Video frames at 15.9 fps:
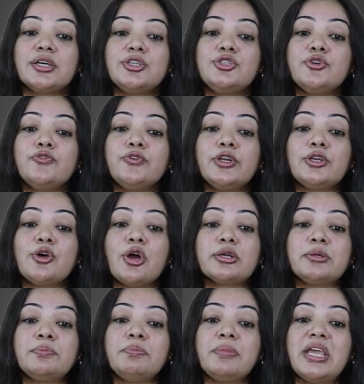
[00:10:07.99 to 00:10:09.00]
you will
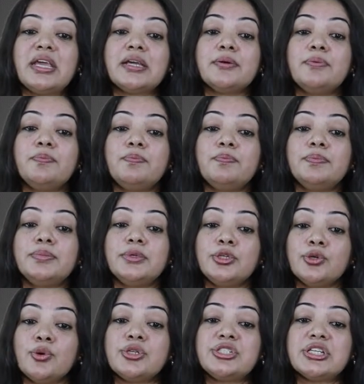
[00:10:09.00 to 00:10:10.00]
not make
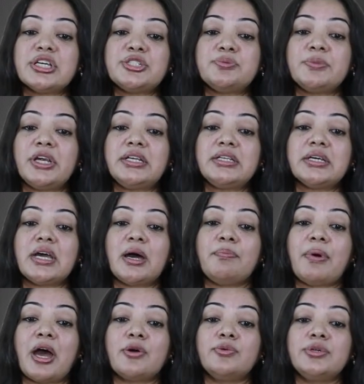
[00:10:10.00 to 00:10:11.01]
no judgment
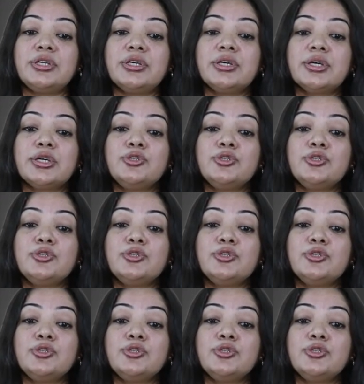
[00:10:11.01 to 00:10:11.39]
about